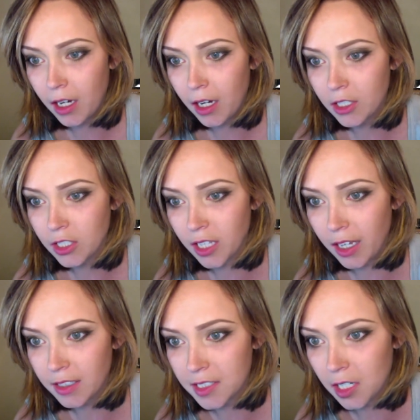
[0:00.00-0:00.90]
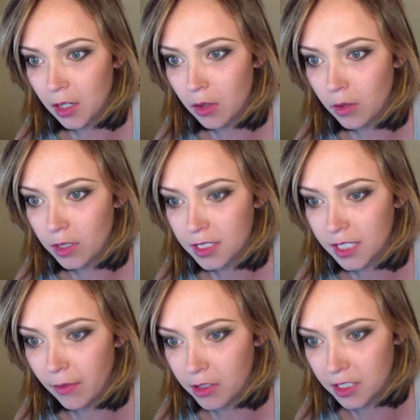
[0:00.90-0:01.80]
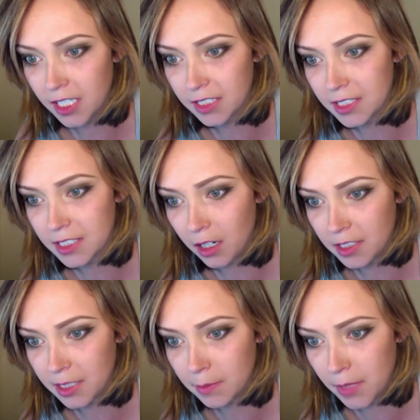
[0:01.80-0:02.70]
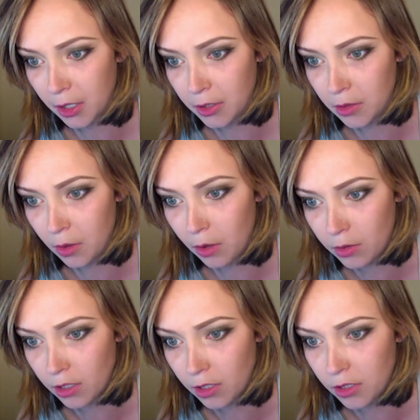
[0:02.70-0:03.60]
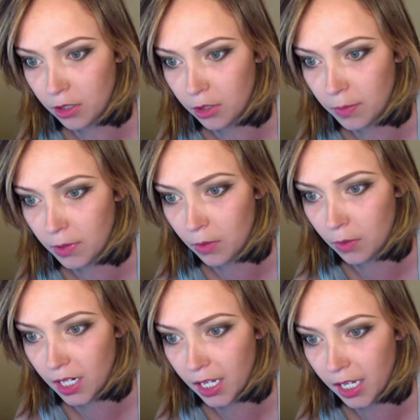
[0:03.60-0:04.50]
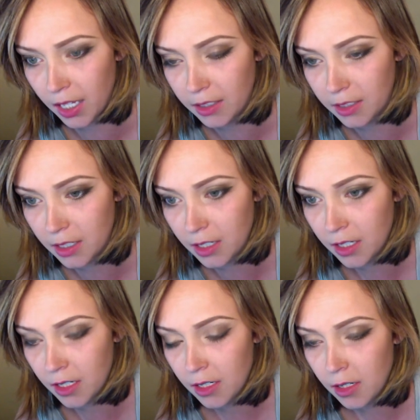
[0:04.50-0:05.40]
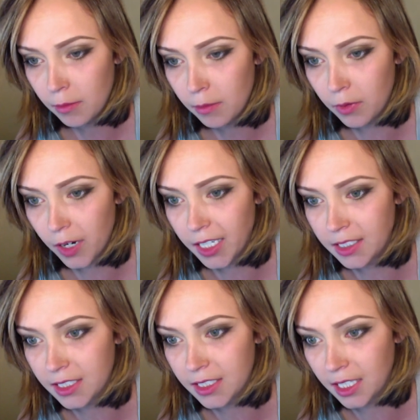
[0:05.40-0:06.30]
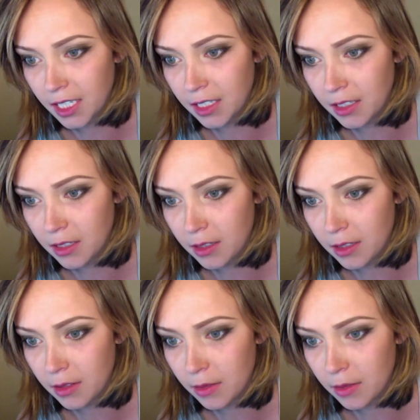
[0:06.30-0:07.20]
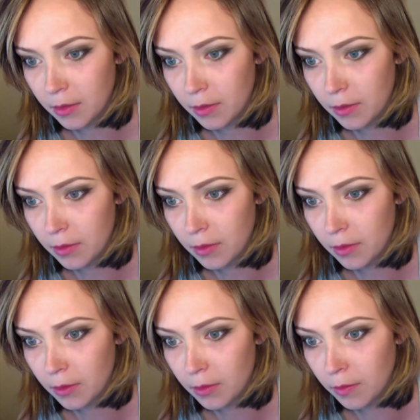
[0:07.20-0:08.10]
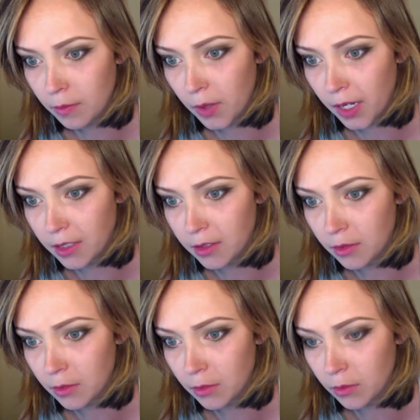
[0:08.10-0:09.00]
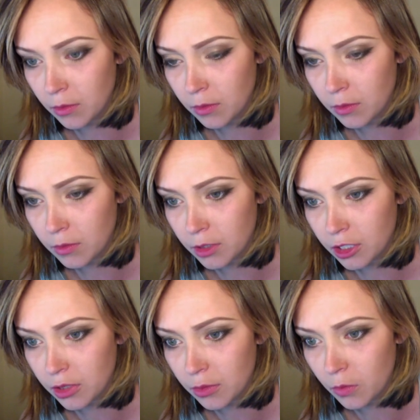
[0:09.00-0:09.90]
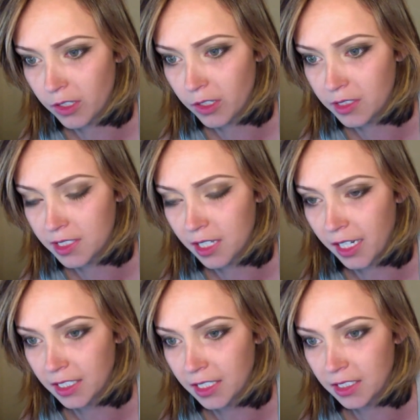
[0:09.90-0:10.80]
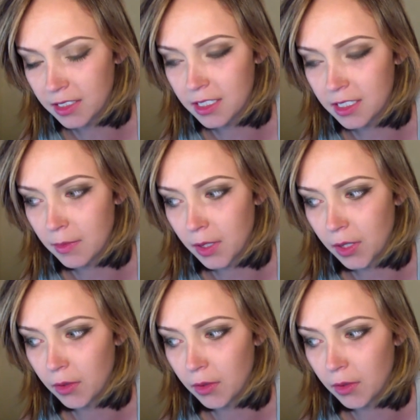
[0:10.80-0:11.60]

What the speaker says: Yeah, so Steph also said it's not a smear. You hold onto the hoop with one hand. Bryant did it, but to one side in his demo.